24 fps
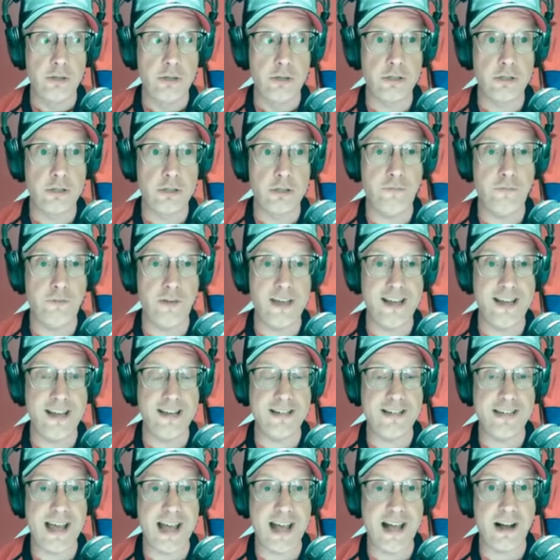So if he
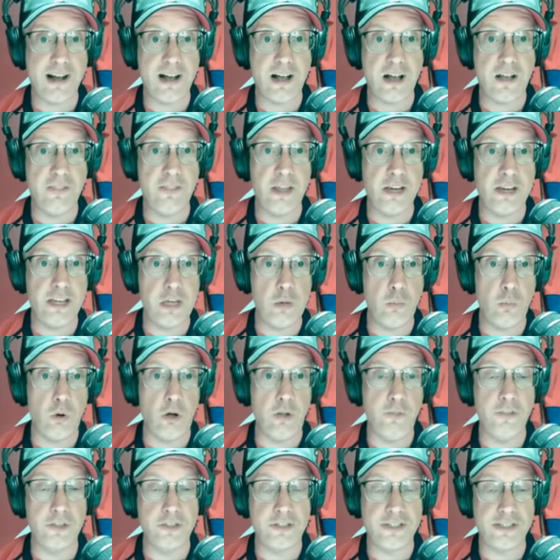can tack on that he
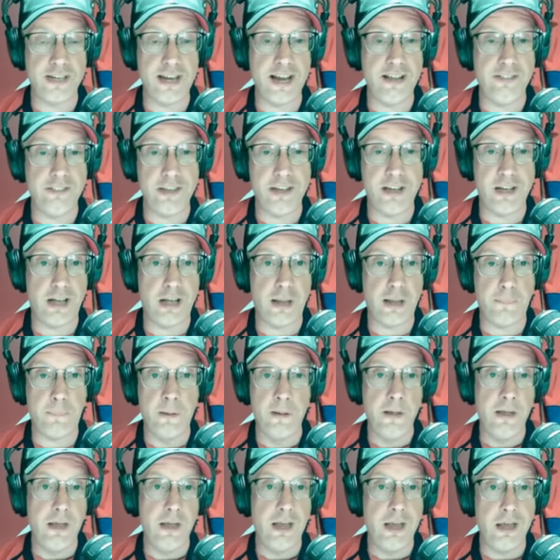won the Stanley
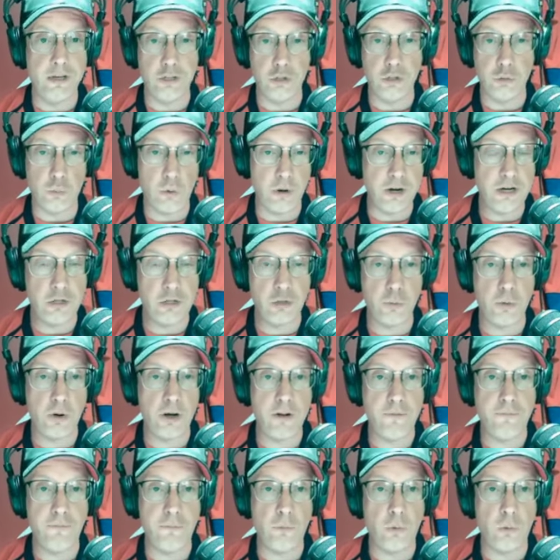Cup in
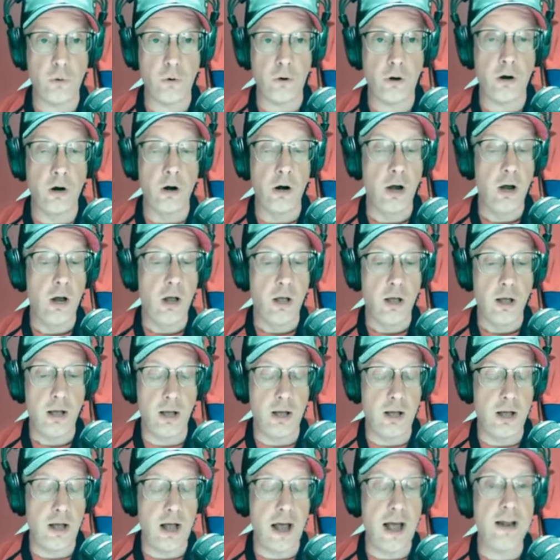2024,
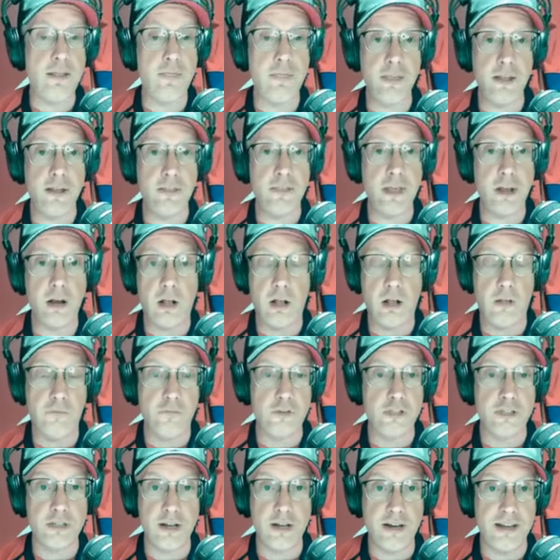I think that
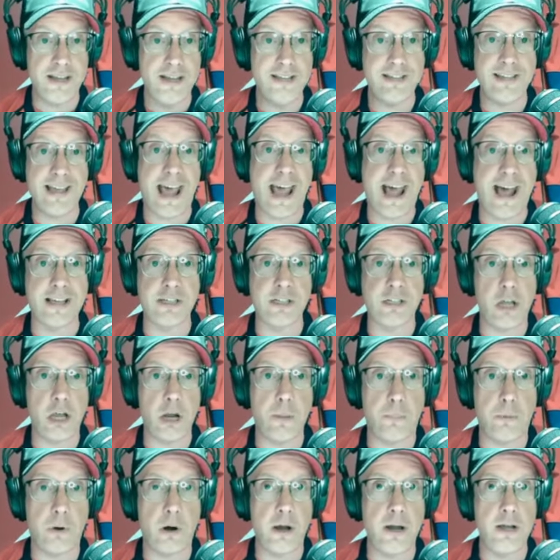all of a sudden his
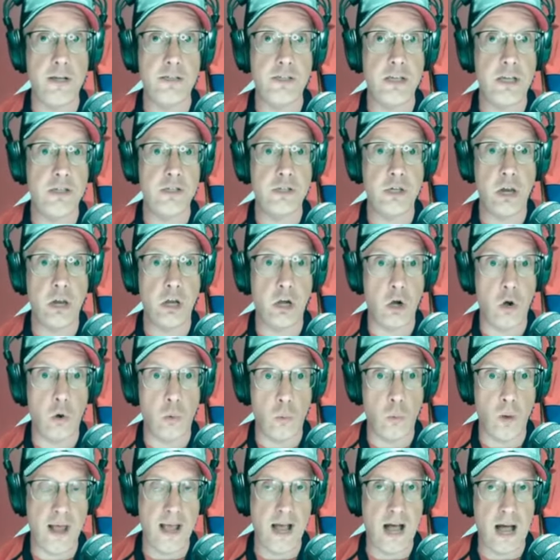asking price is going to
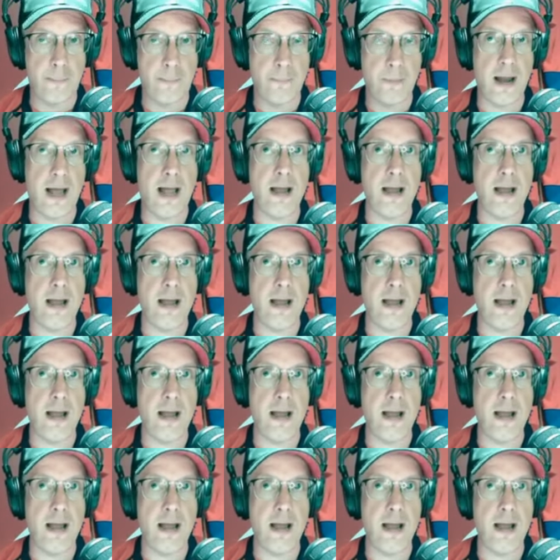go way up.